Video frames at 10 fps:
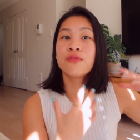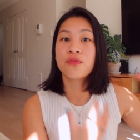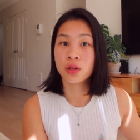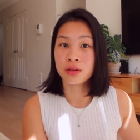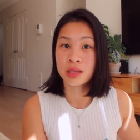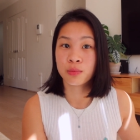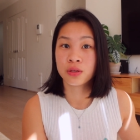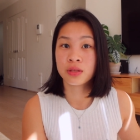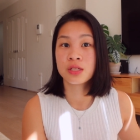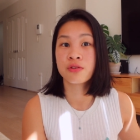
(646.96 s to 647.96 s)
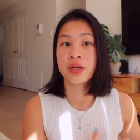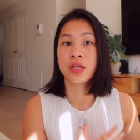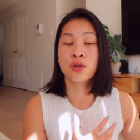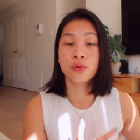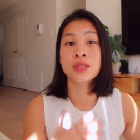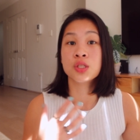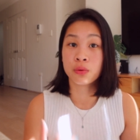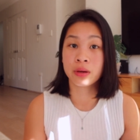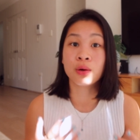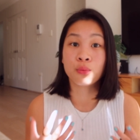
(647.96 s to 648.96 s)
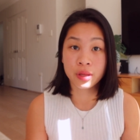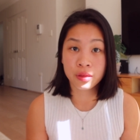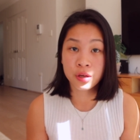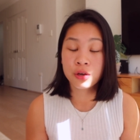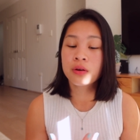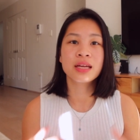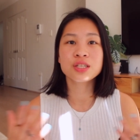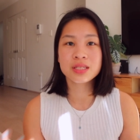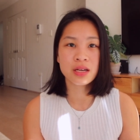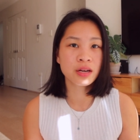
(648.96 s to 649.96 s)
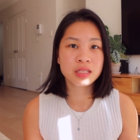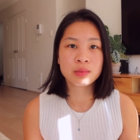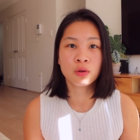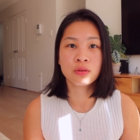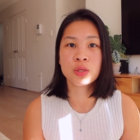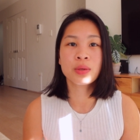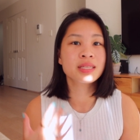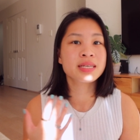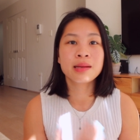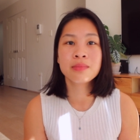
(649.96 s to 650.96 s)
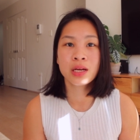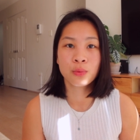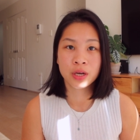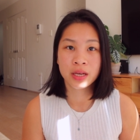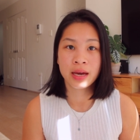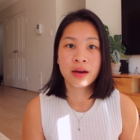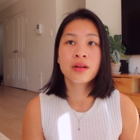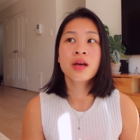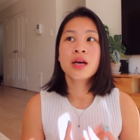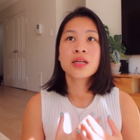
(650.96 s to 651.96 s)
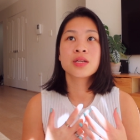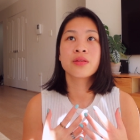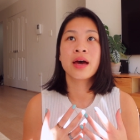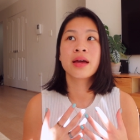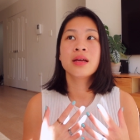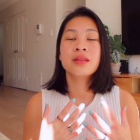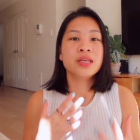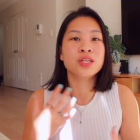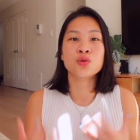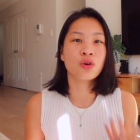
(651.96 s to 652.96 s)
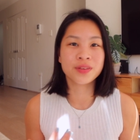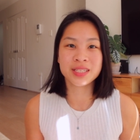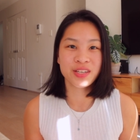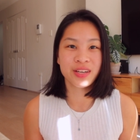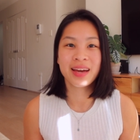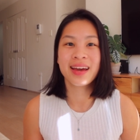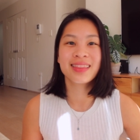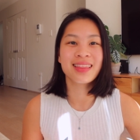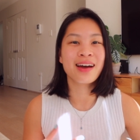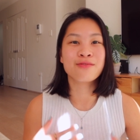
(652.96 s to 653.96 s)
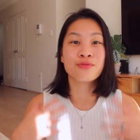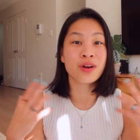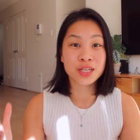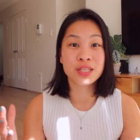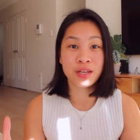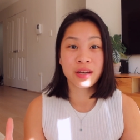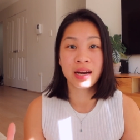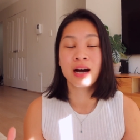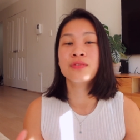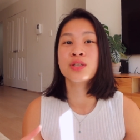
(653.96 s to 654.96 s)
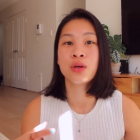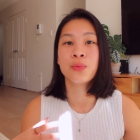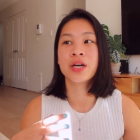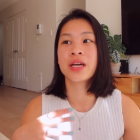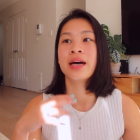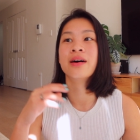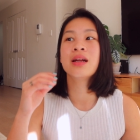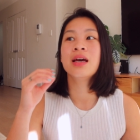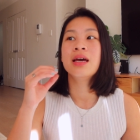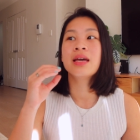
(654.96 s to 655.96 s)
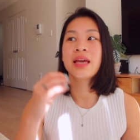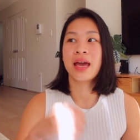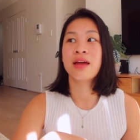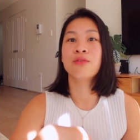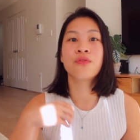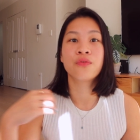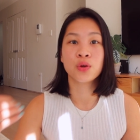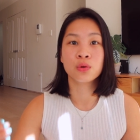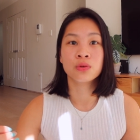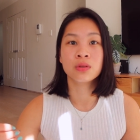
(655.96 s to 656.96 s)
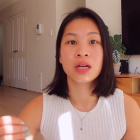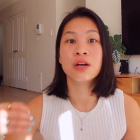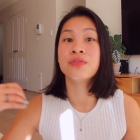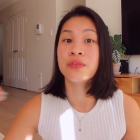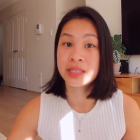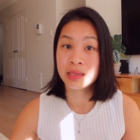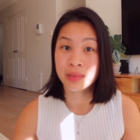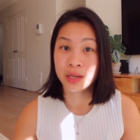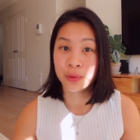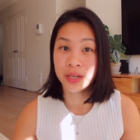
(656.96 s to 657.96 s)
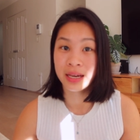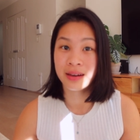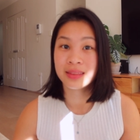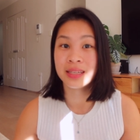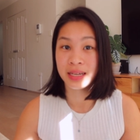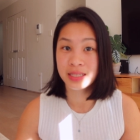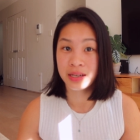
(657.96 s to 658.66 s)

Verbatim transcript: follow someone on the screen who is doing it with you. And just starting small, doing a 10-minute workout so that the endorphins that you get, that rush that you get after your workout, can fuel a 15-minute workout the next